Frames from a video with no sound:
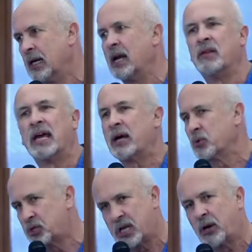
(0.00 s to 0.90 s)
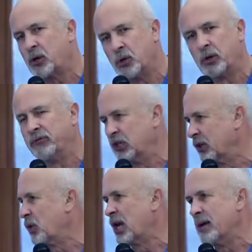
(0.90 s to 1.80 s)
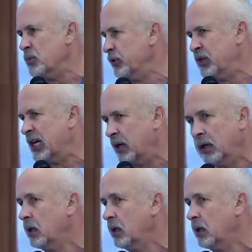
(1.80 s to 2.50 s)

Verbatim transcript: And that was there at Hooterville when I moved in.